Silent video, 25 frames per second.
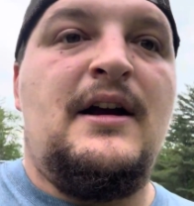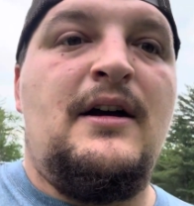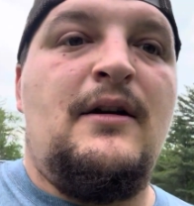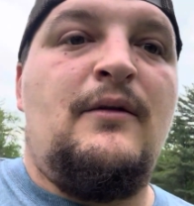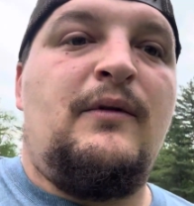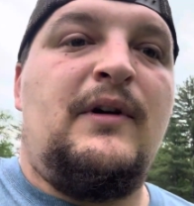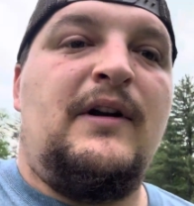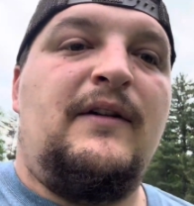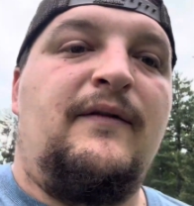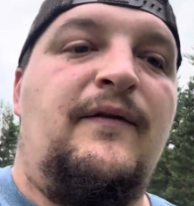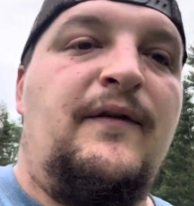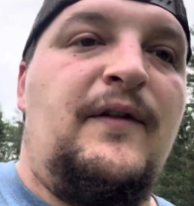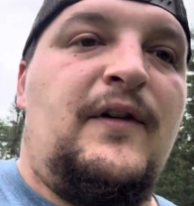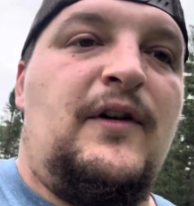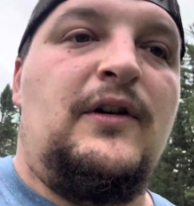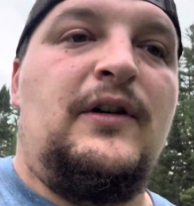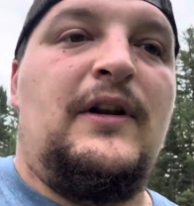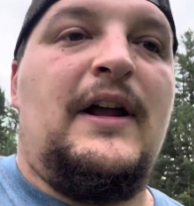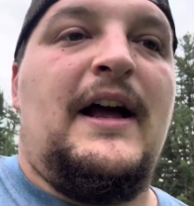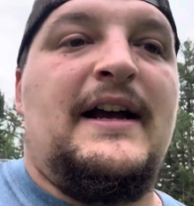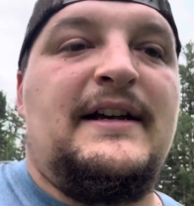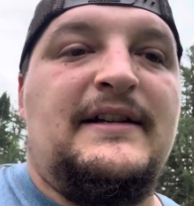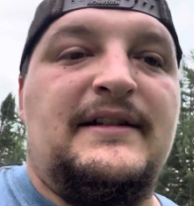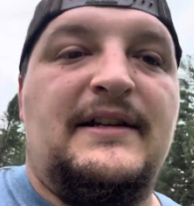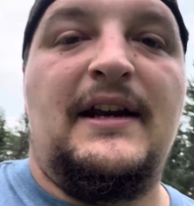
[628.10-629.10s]
we
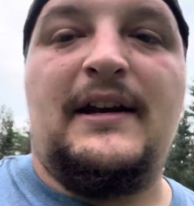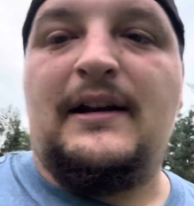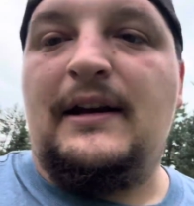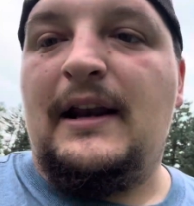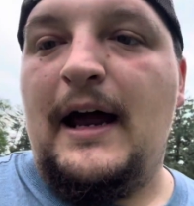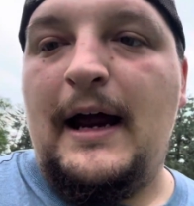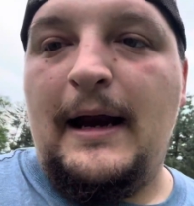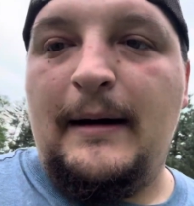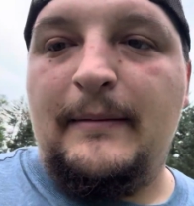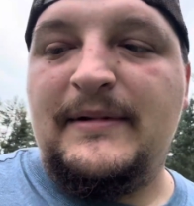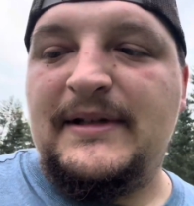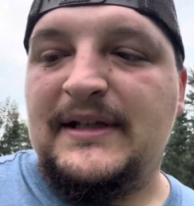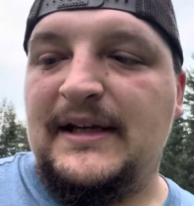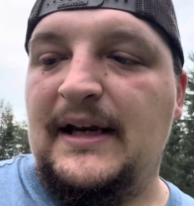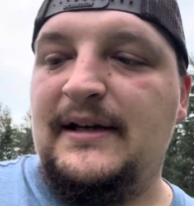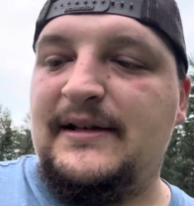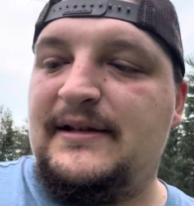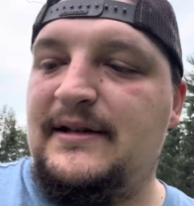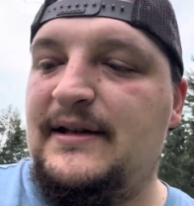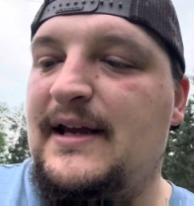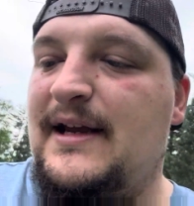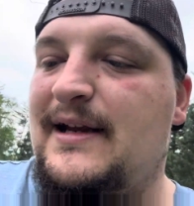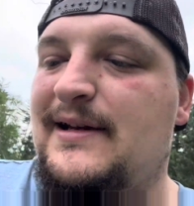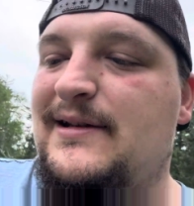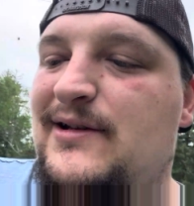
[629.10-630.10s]
fertilized it and limed since
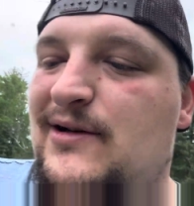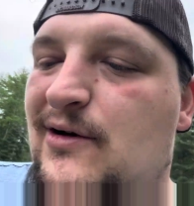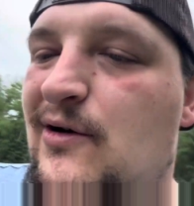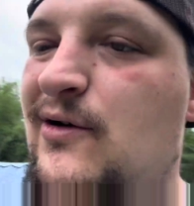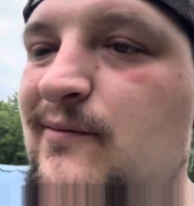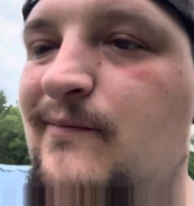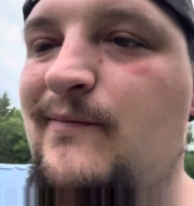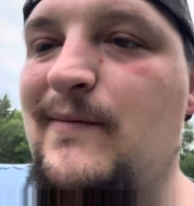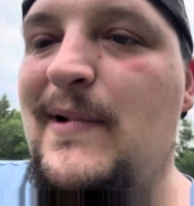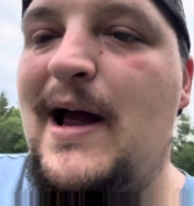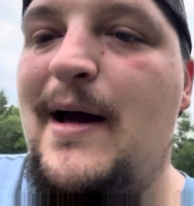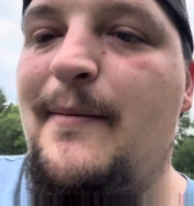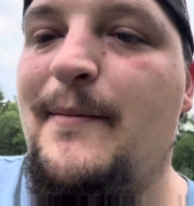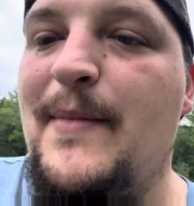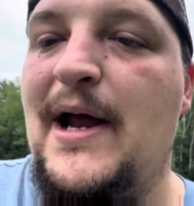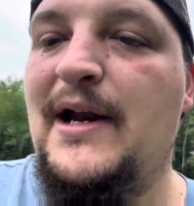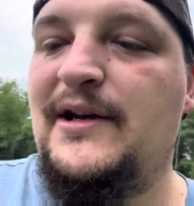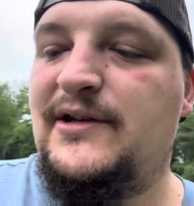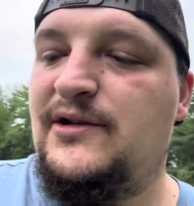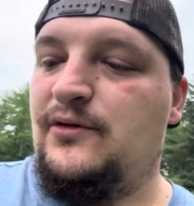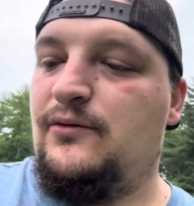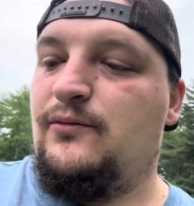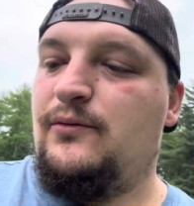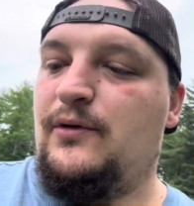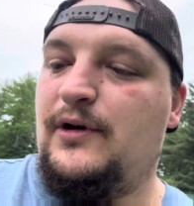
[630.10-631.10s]
then, so I'm not
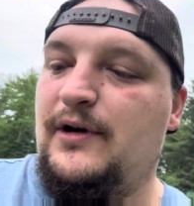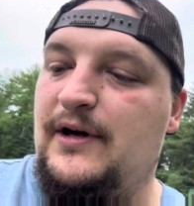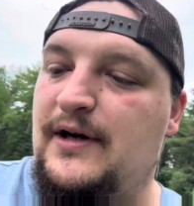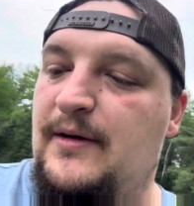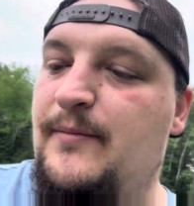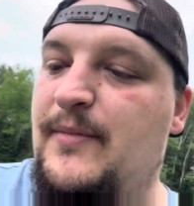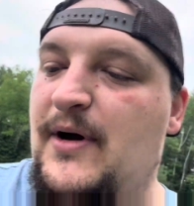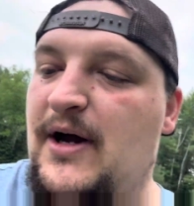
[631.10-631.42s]
too worried.